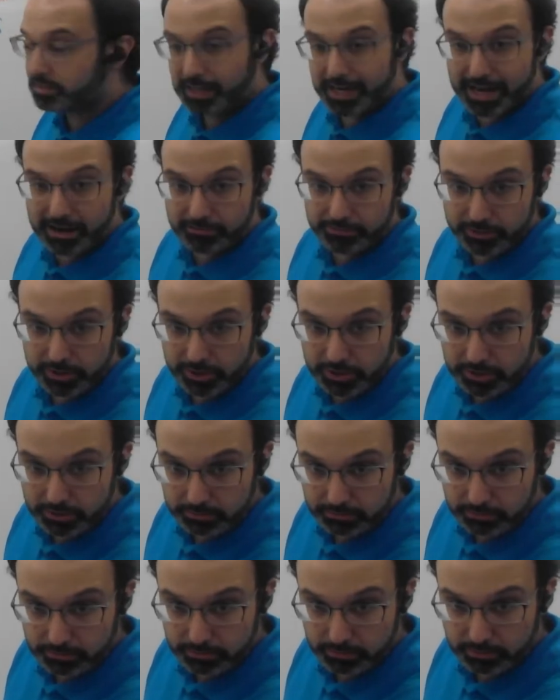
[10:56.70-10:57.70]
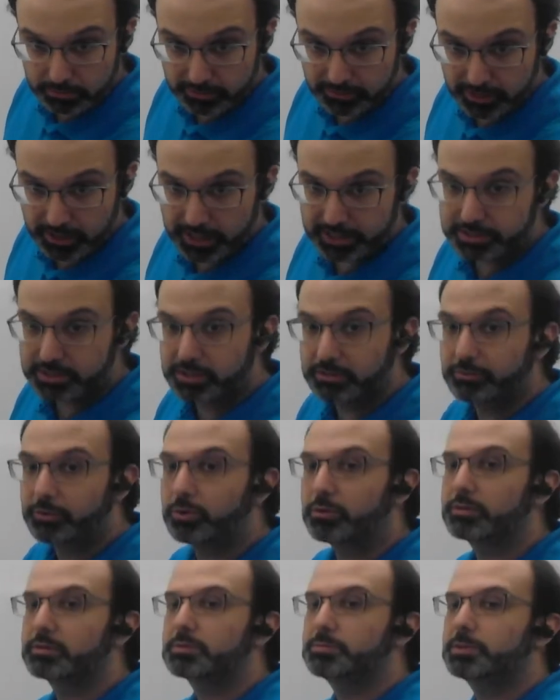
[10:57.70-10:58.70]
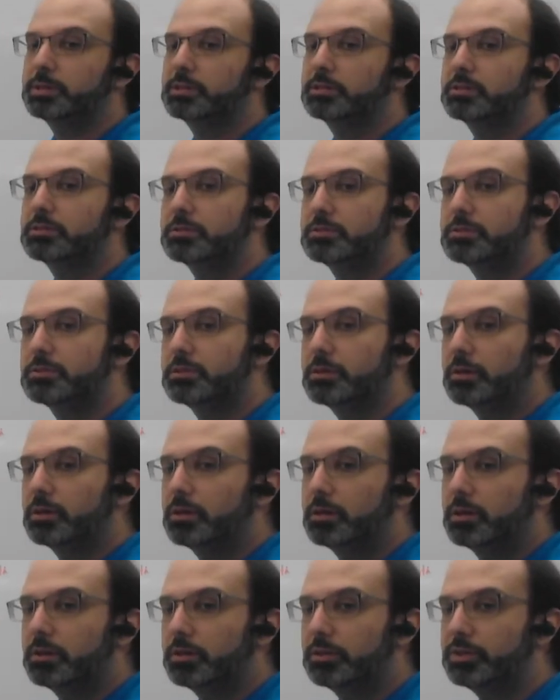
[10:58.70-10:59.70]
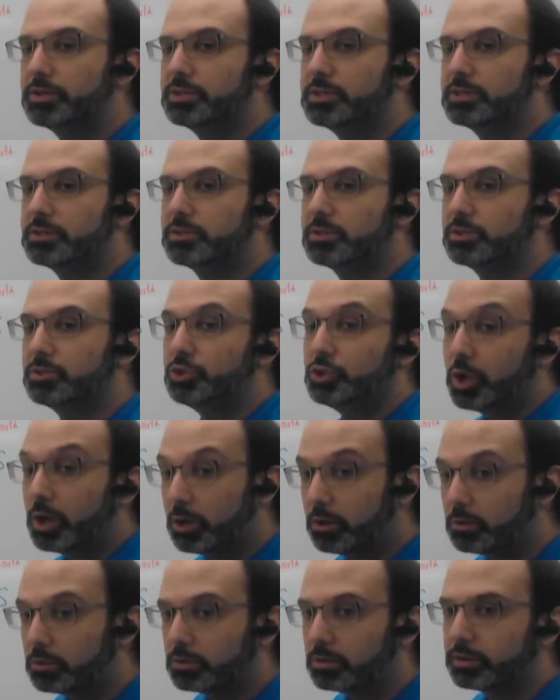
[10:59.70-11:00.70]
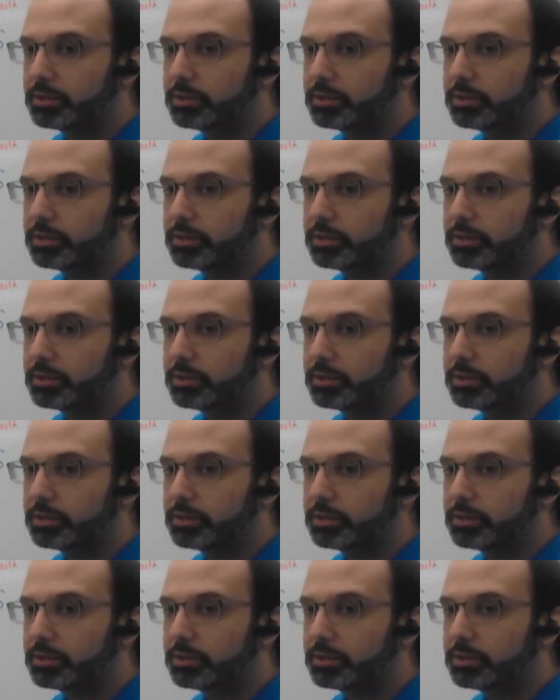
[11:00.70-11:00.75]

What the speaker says: average velocity, of course, because this is the total